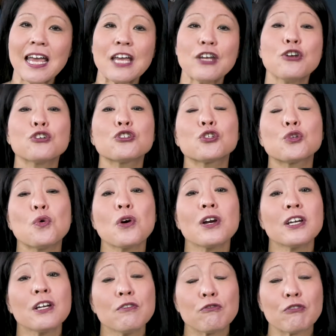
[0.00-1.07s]
your score
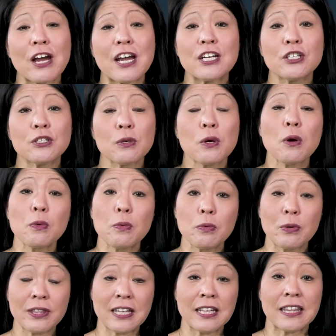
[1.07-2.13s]
can range
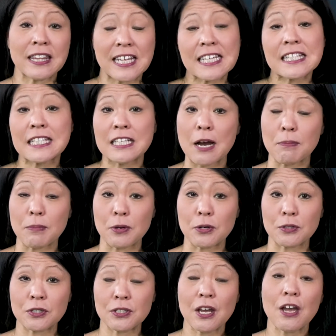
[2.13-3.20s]
within these numbers.